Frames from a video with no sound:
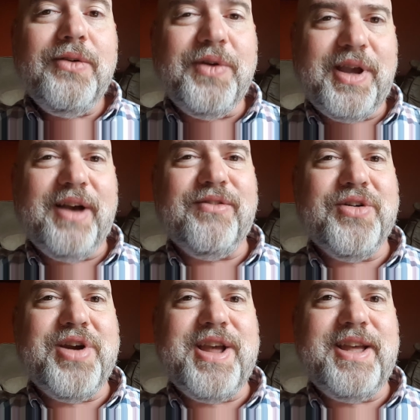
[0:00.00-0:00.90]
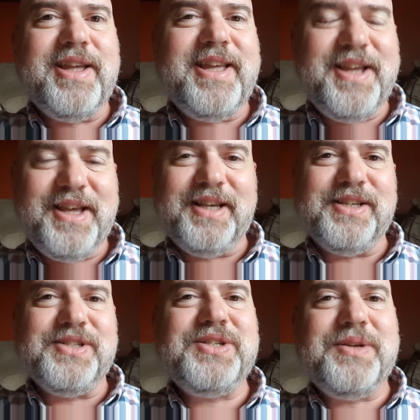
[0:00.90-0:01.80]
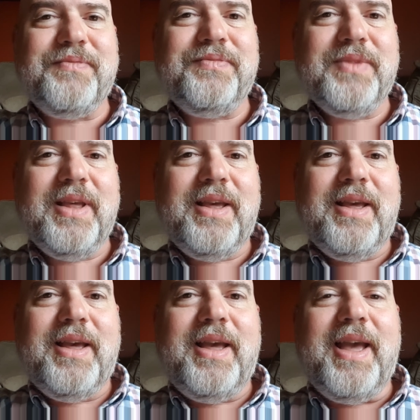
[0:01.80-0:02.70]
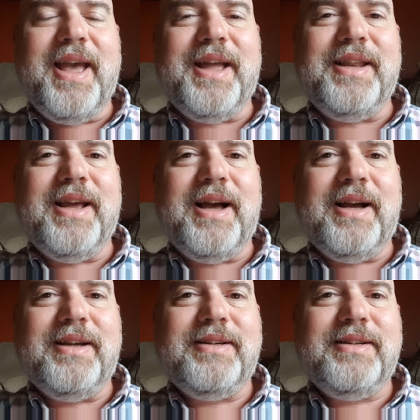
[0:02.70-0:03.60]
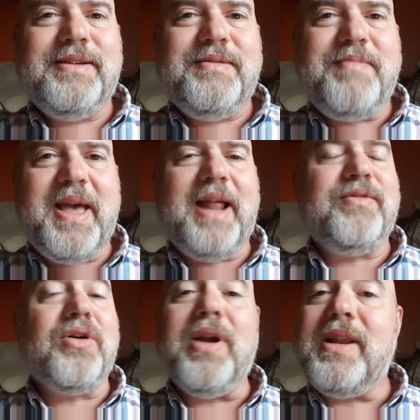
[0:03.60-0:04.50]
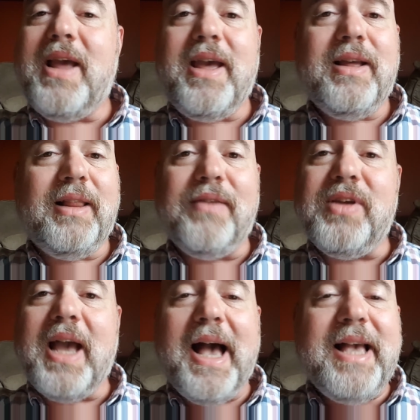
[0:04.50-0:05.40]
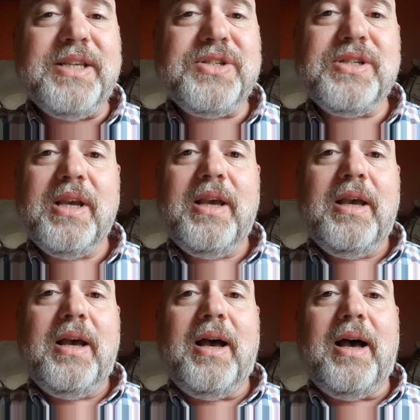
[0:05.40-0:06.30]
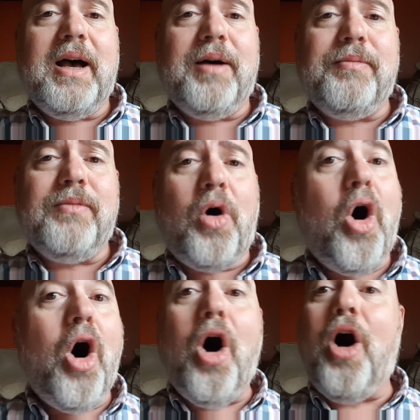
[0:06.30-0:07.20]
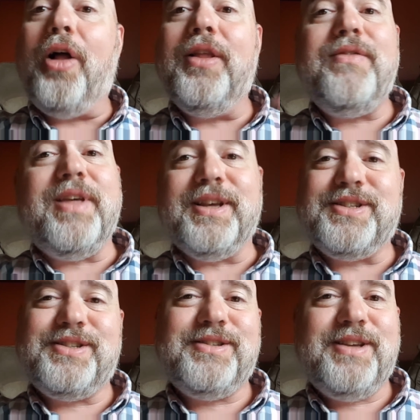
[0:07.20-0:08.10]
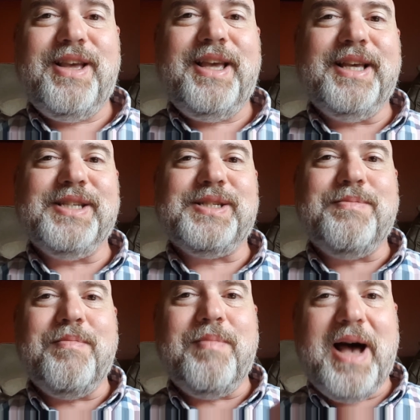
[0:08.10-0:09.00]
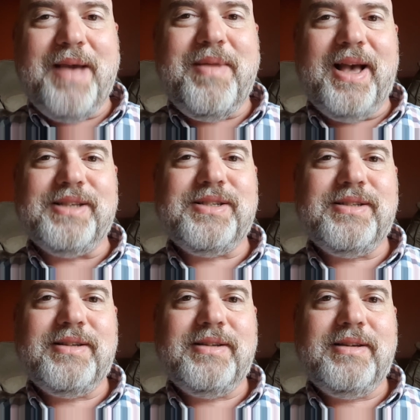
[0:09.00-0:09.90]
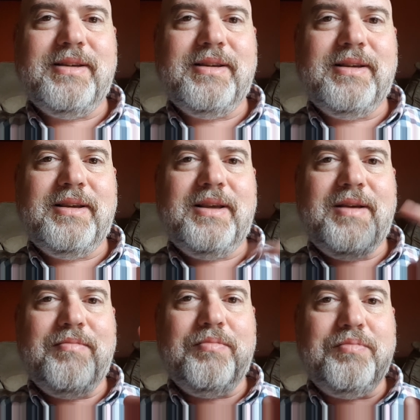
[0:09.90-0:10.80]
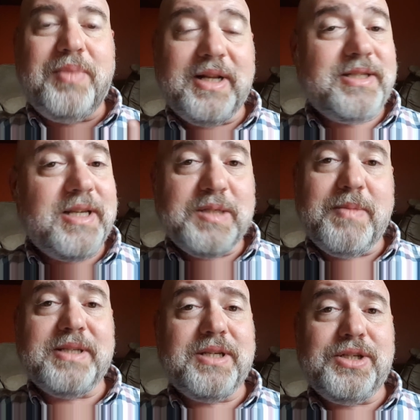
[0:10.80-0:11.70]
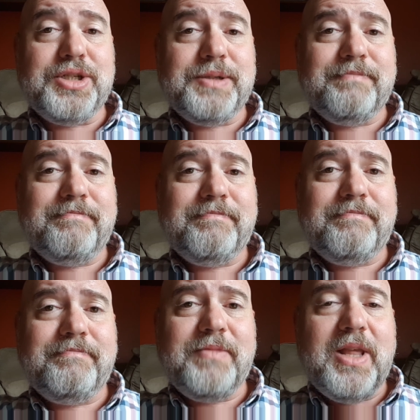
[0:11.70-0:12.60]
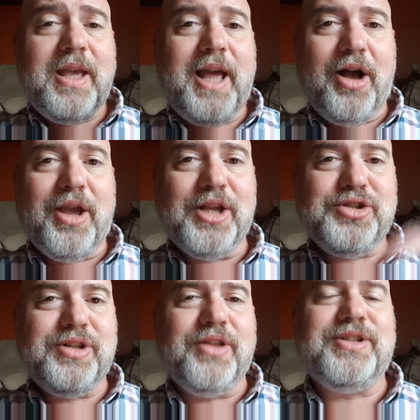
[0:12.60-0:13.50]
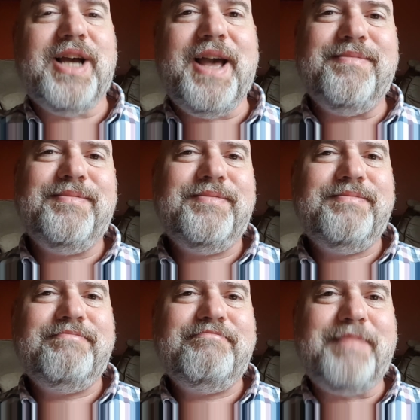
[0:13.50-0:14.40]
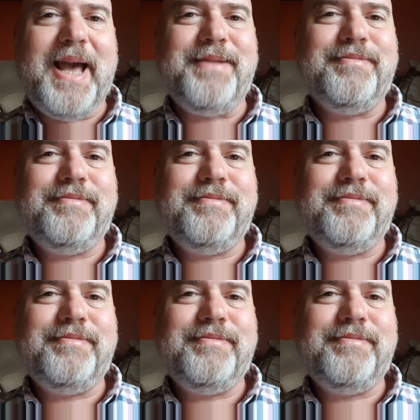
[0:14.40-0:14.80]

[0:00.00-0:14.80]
Recovery is. And man, have a great day. I love you guys. All of this is my mess, but it's His message. I'll catch you another time. Bye.